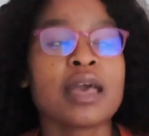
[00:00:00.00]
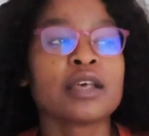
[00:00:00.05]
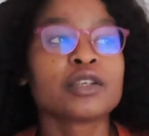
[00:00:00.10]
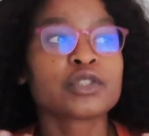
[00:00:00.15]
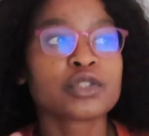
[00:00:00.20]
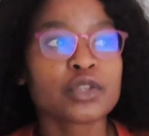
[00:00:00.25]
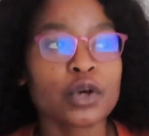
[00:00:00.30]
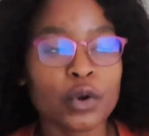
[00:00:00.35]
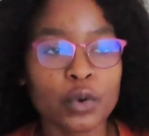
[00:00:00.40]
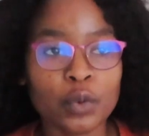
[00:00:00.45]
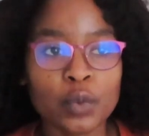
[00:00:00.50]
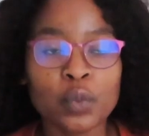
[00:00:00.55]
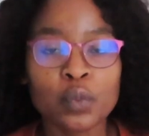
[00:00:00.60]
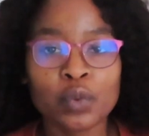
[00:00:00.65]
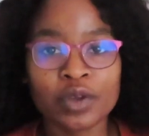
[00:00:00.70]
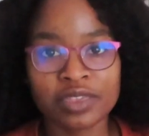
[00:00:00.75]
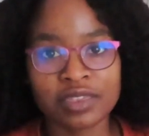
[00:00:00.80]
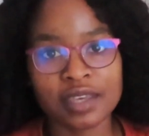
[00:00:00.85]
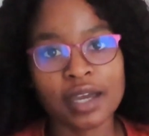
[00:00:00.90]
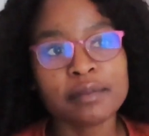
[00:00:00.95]
So
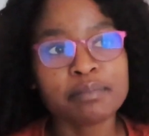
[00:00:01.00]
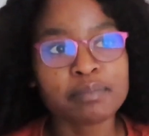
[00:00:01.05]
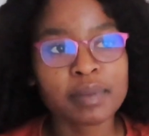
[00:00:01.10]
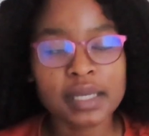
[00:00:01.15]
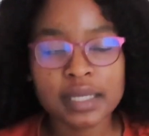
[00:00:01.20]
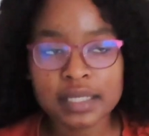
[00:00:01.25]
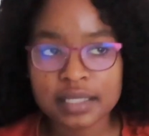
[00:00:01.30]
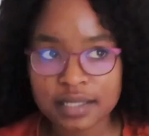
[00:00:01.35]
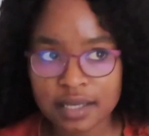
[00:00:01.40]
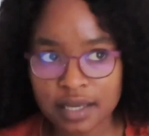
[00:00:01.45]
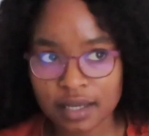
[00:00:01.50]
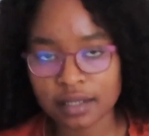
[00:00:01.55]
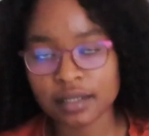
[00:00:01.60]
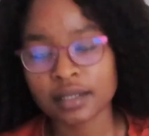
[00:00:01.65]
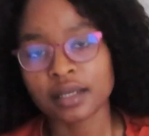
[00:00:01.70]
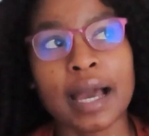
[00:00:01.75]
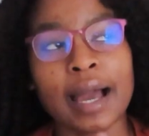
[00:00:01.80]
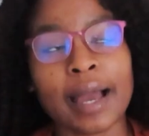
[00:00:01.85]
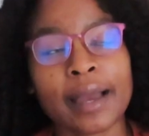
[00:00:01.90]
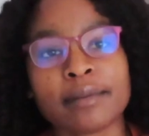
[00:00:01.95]
with that being said,
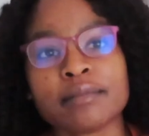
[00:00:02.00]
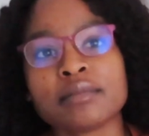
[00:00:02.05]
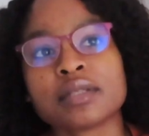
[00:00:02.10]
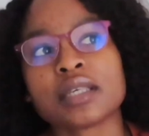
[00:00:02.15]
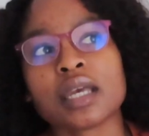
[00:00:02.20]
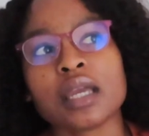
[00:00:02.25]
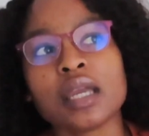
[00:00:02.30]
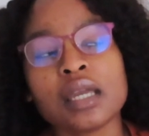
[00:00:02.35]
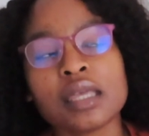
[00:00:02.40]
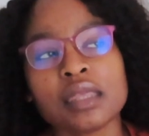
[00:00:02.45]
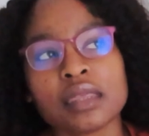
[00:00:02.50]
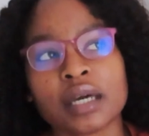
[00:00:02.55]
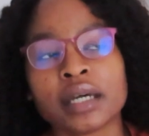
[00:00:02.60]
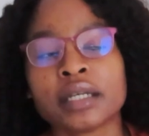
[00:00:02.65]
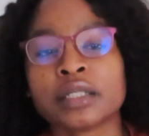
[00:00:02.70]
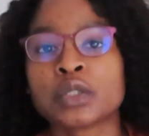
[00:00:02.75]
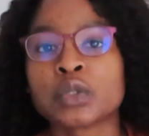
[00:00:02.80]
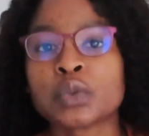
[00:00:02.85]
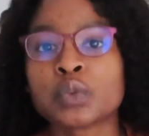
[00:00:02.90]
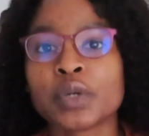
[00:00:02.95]
I'm saying
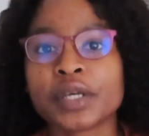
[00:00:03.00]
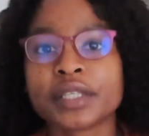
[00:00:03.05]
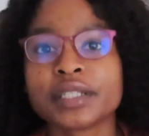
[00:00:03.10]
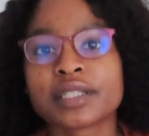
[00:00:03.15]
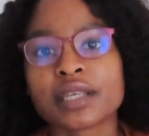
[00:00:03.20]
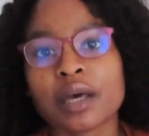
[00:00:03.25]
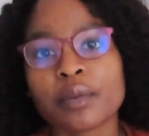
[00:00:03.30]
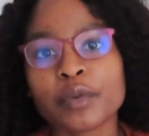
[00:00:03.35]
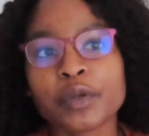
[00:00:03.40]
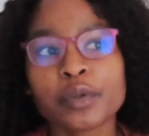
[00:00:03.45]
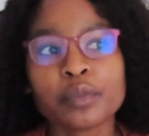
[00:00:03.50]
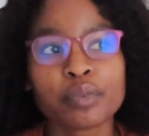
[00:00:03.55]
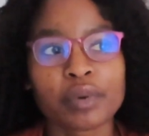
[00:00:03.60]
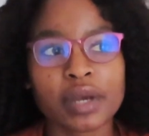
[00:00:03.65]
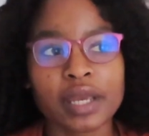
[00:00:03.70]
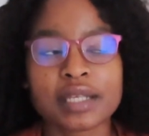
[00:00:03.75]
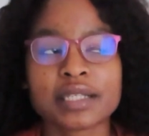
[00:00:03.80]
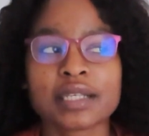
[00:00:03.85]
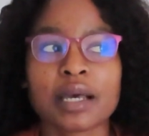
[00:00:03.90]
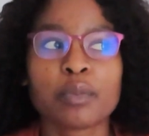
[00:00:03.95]
that when someone
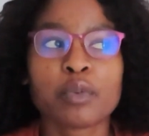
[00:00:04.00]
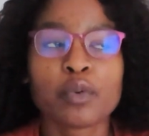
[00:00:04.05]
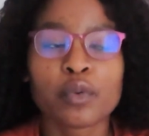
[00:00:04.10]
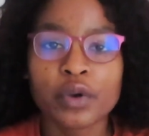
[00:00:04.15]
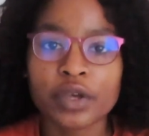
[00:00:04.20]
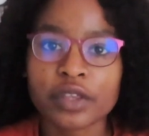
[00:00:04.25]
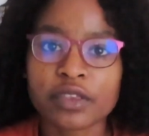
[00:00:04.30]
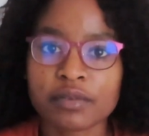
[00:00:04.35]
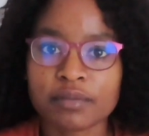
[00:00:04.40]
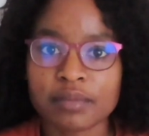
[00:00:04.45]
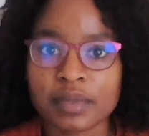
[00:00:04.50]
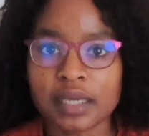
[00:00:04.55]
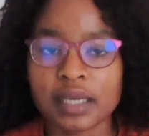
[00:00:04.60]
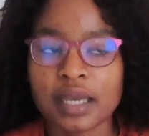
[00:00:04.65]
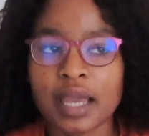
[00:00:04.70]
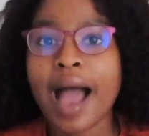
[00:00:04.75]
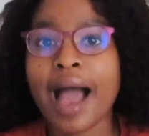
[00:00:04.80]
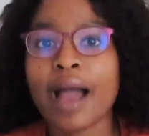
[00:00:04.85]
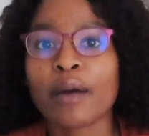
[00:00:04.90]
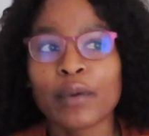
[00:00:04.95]
breaks up with
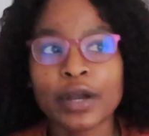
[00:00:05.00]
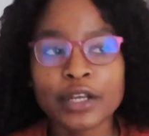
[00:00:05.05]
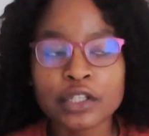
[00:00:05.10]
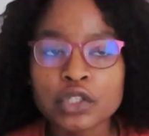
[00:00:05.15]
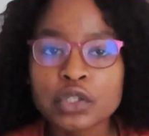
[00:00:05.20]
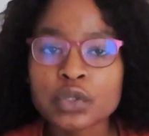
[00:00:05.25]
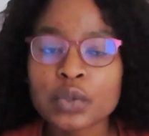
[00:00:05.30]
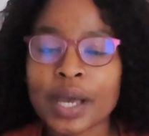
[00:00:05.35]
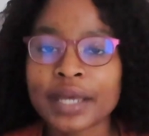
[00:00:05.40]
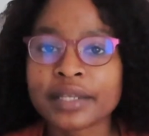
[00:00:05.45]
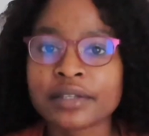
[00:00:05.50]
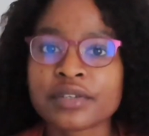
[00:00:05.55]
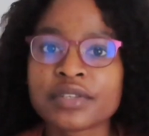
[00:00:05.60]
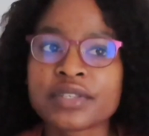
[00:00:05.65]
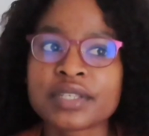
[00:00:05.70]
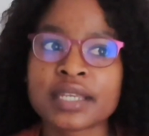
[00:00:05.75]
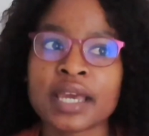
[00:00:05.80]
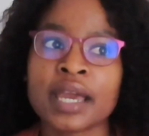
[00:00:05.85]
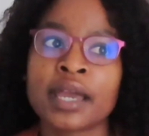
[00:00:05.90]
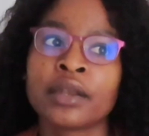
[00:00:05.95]
me, I want to
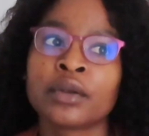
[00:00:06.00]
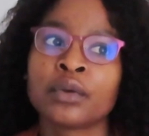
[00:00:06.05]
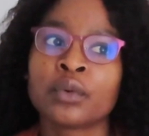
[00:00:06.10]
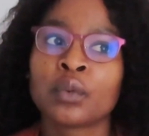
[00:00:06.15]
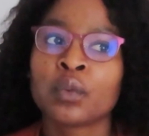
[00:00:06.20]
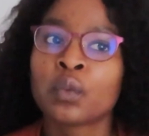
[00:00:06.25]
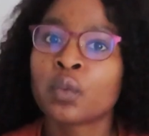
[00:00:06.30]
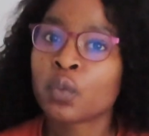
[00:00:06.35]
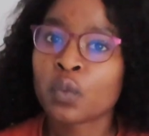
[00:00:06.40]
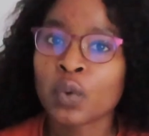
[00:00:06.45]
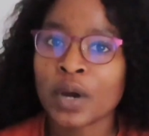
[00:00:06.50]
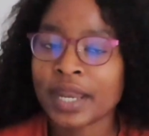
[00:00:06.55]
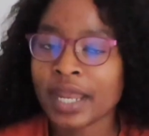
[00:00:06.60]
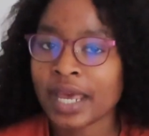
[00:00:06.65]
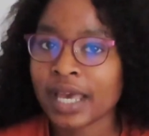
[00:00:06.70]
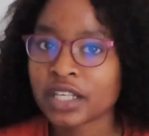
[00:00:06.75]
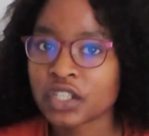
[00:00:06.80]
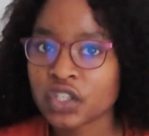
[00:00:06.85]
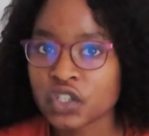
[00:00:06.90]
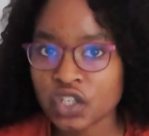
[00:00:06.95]
understand what
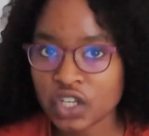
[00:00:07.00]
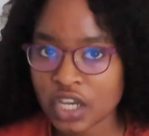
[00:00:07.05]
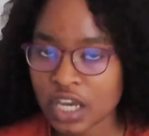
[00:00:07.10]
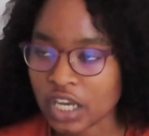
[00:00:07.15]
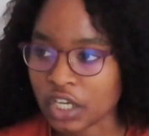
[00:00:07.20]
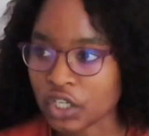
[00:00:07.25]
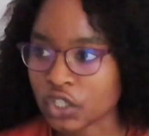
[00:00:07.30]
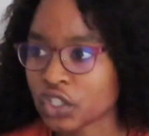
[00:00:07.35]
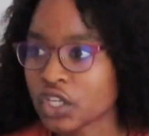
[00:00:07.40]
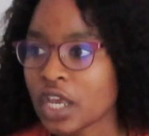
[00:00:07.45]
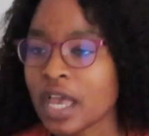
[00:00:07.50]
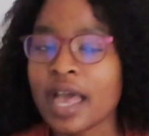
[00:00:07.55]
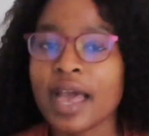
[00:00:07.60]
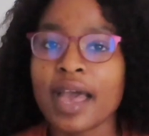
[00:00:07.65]
has changed,